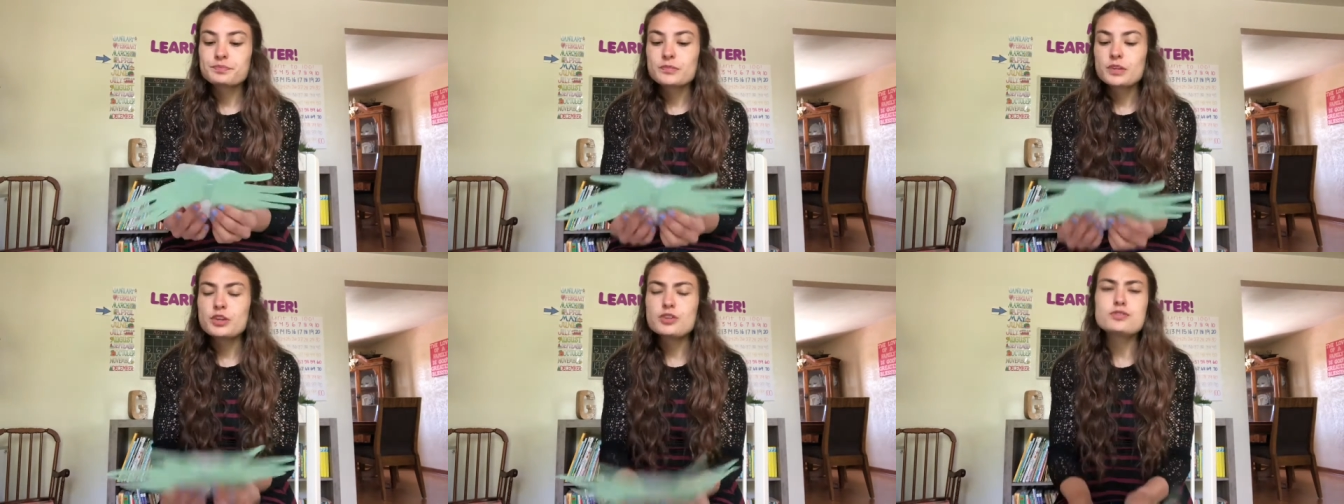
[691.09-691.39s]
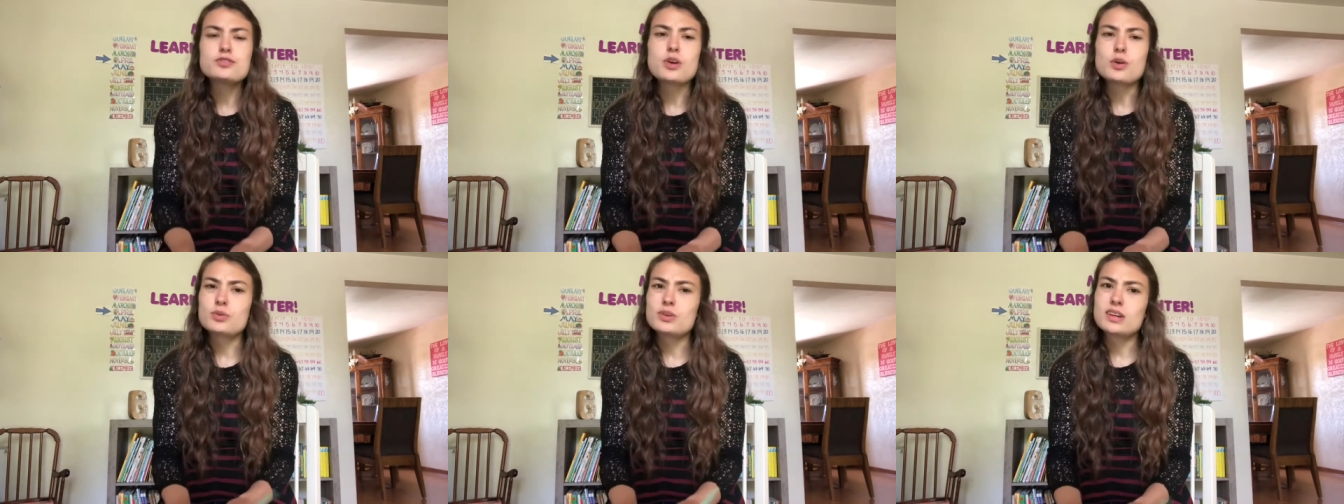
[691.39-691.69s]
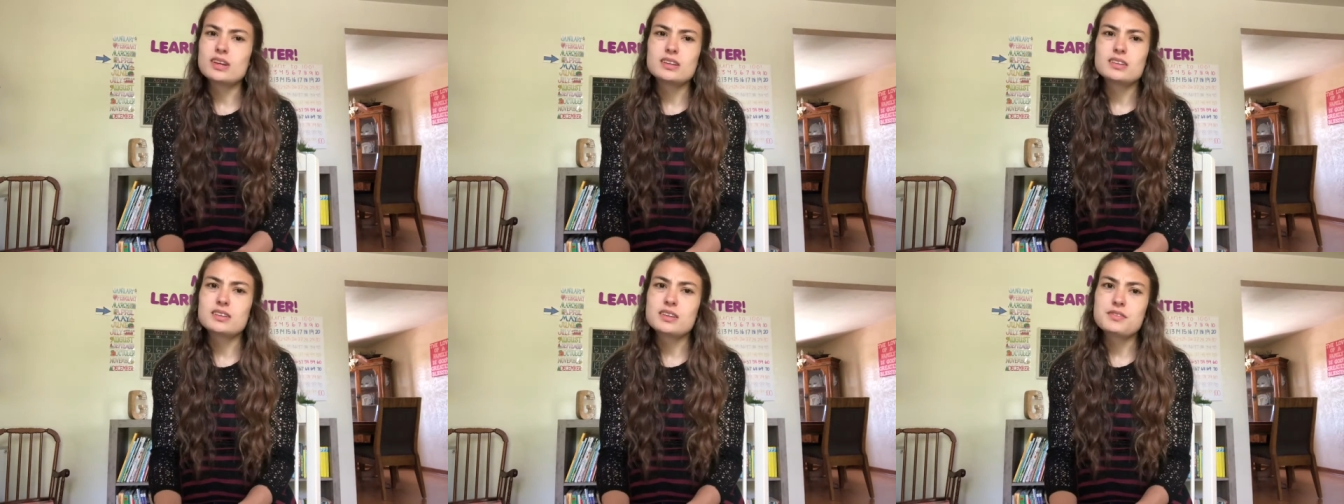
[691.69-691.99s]
You don't
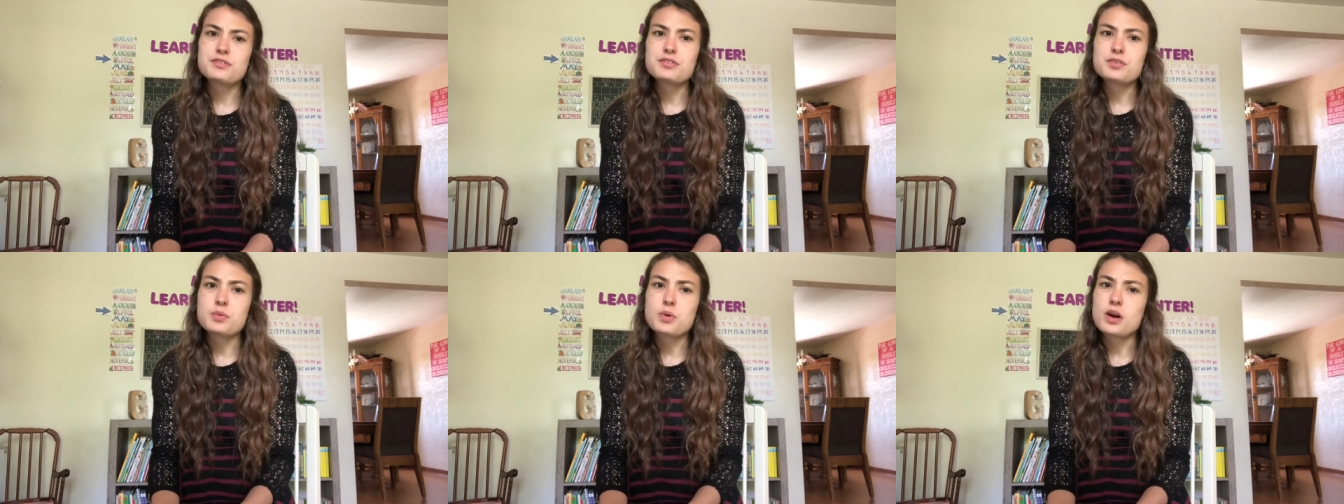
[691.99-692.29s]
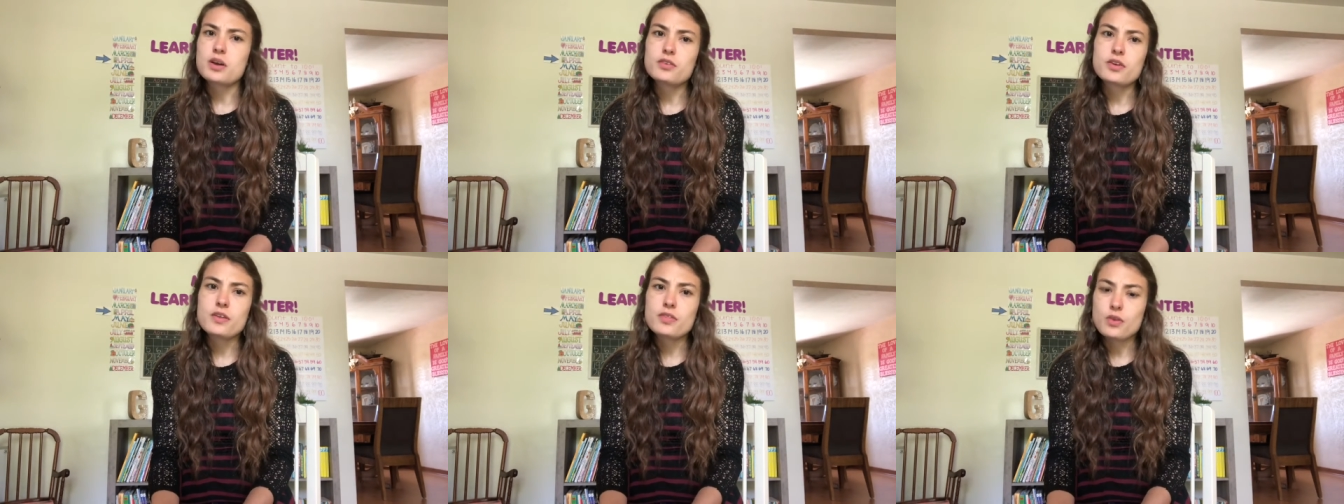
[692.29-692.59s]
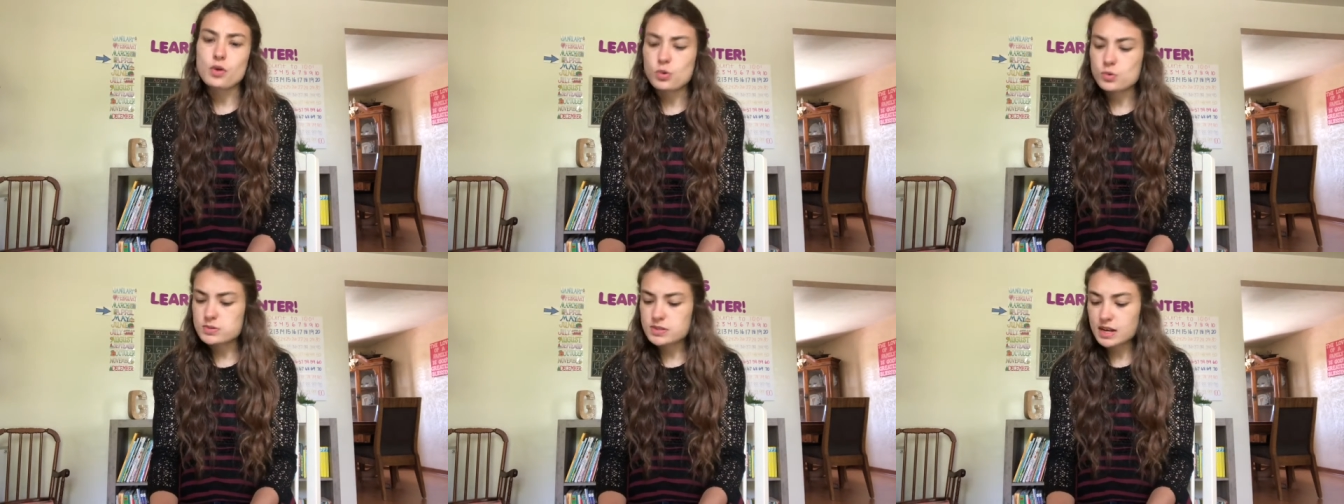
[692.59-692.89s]
need to leave the water on the
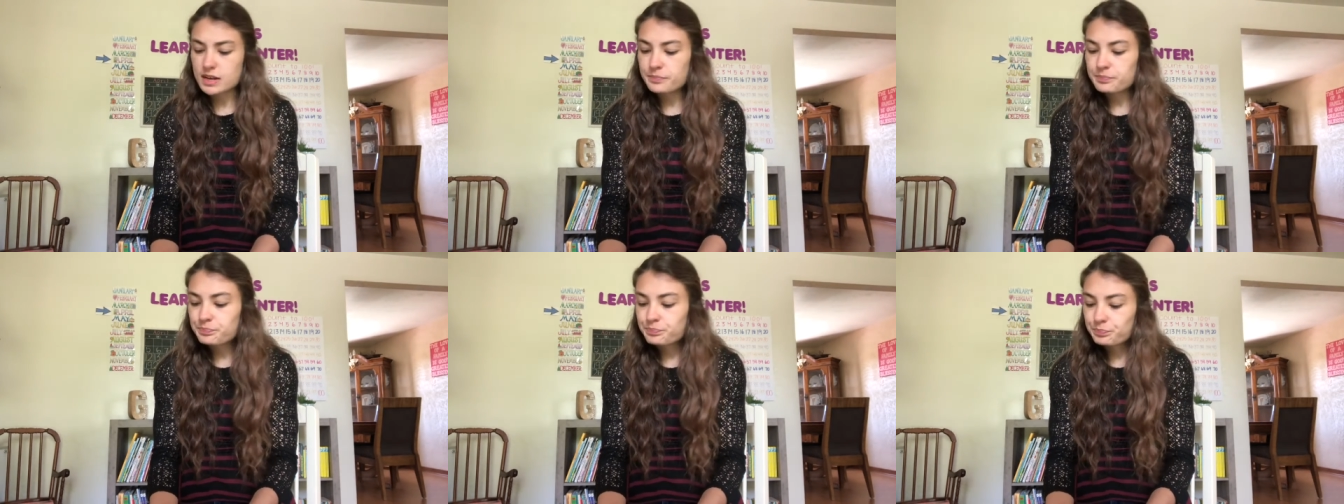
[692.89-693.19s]
whole time.